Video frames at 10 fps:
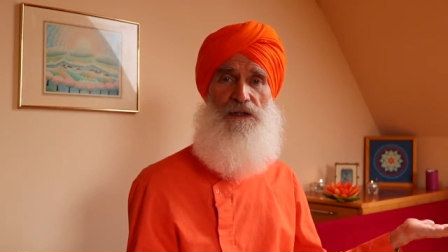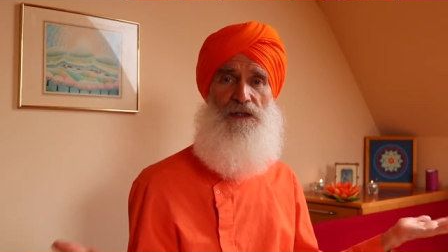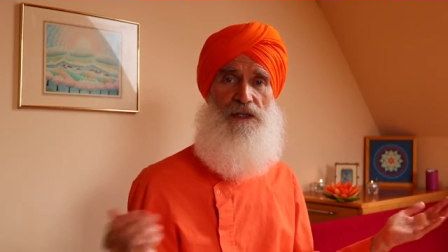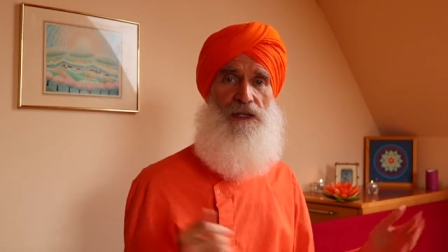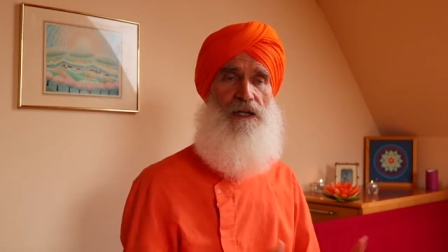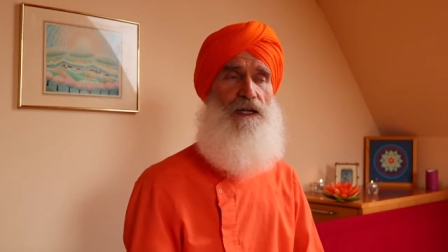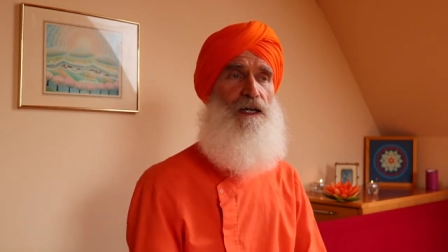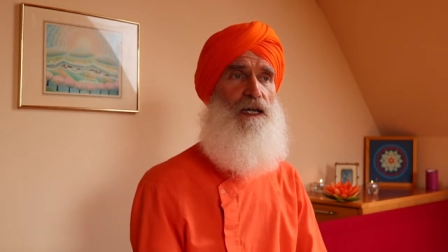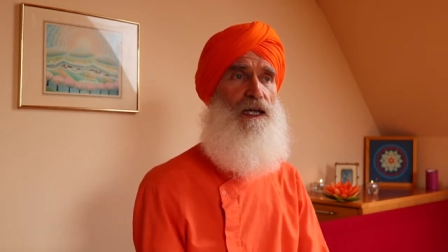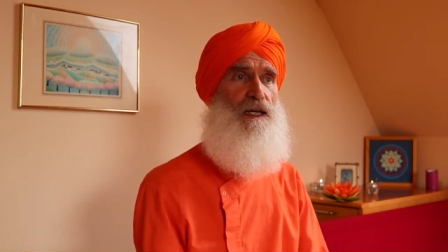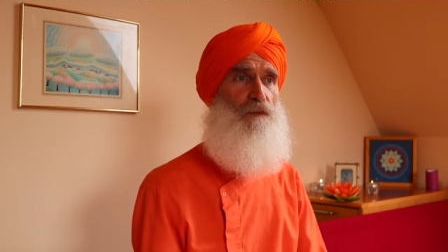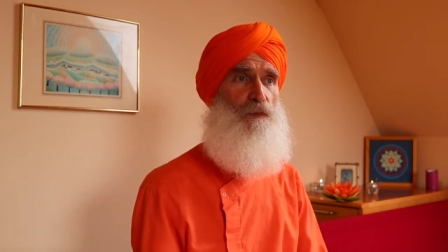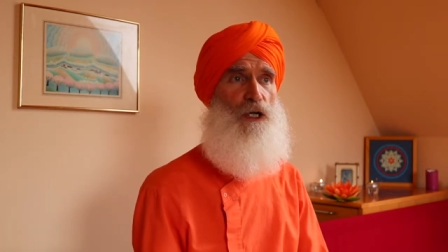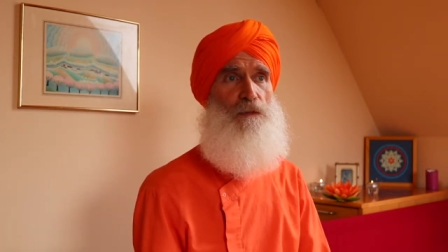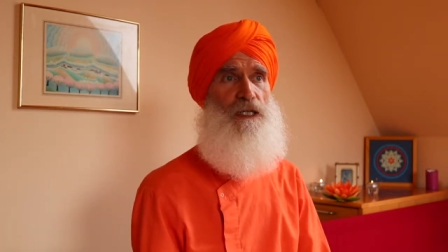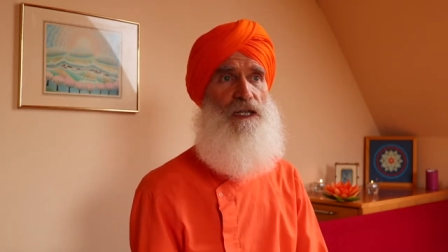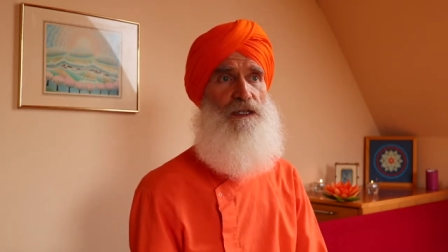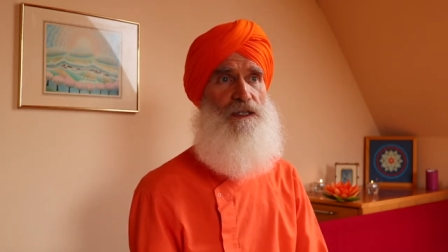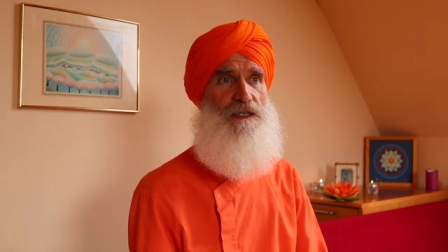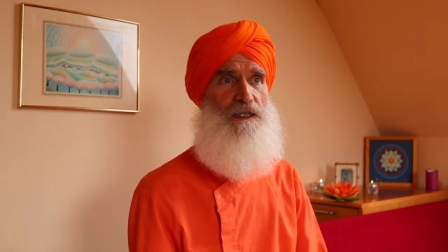and, and
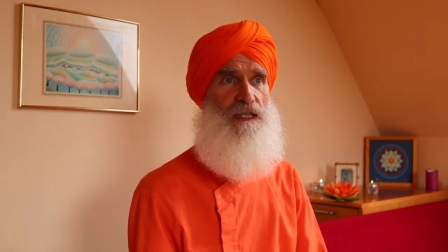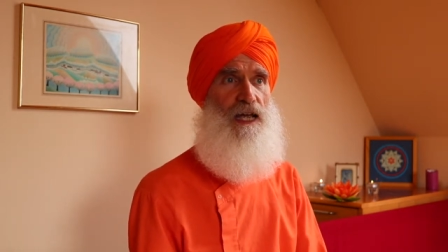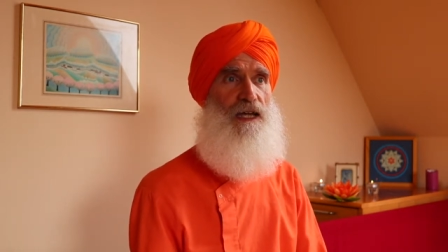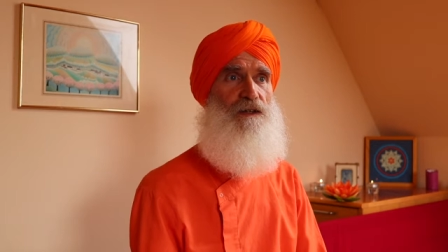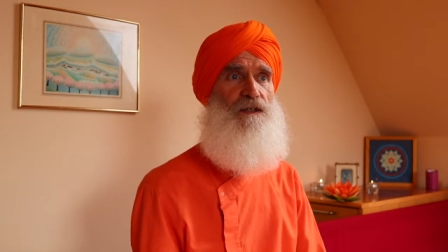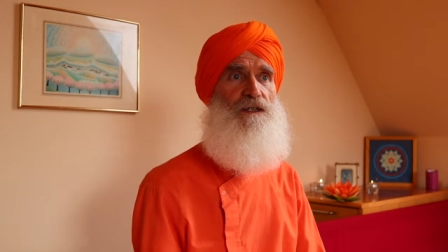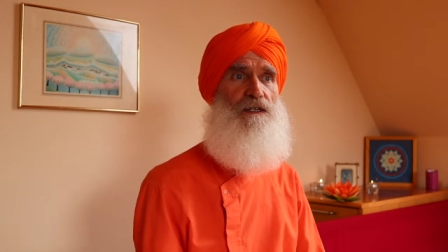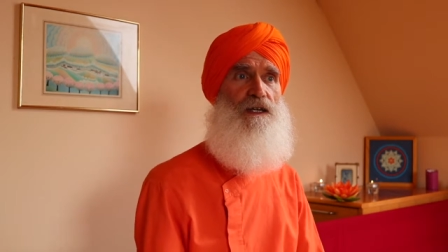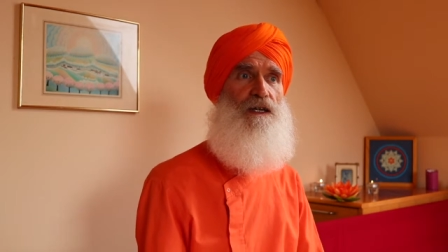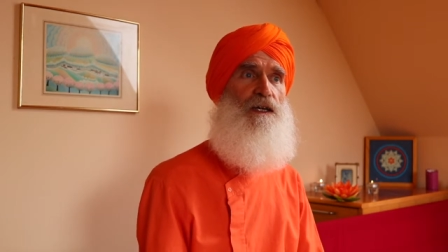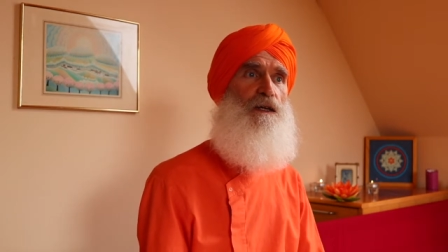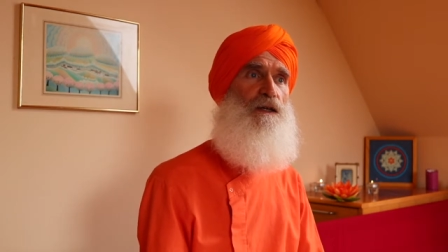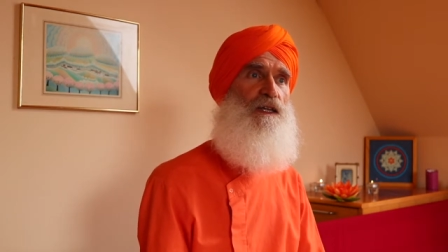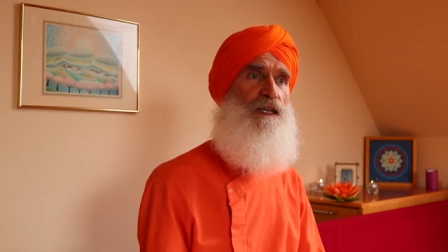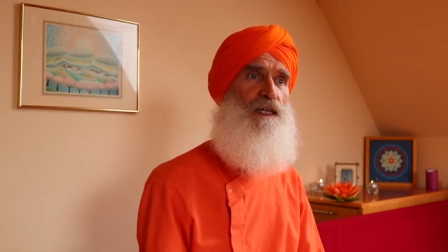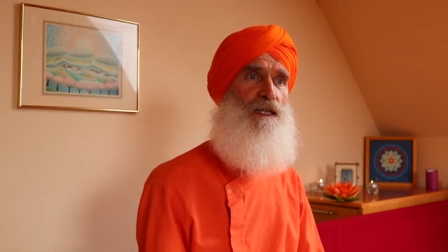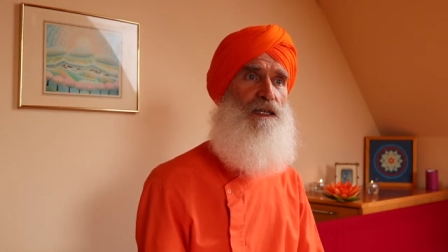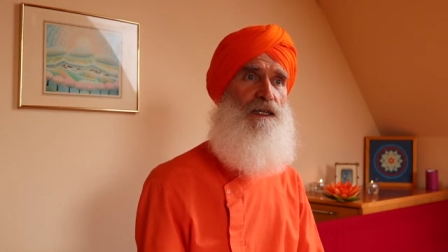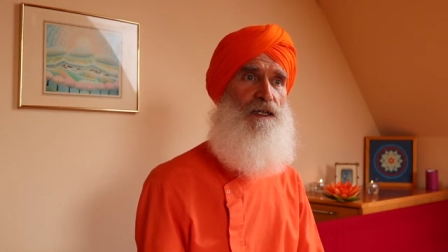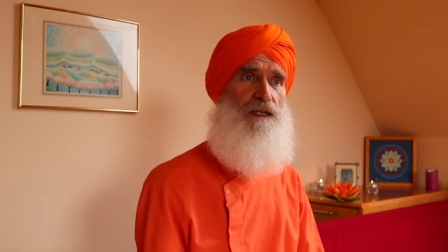permanence, and
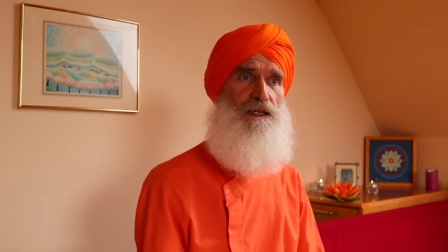the